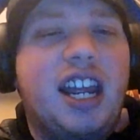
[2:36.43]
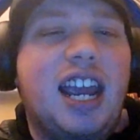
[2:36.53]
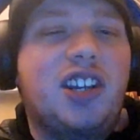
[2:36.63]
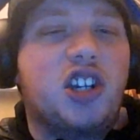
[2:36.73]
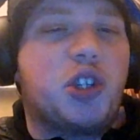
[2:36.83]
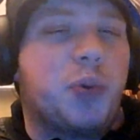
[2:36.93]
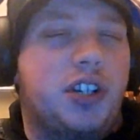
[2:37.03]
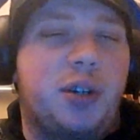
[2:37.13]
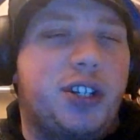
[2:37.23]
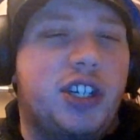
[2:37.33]
It just
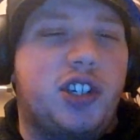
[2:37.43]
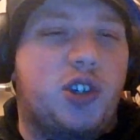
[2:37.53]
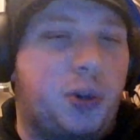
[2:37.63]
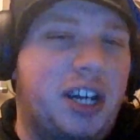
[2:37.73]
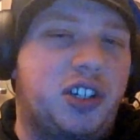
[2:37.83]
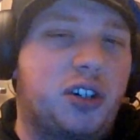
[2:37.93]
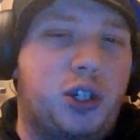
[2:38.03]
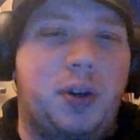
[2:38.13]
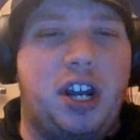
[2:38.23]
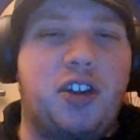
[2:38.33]
reduces Tracer
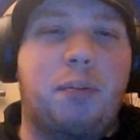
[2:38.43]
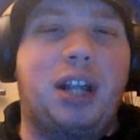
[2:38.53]
to another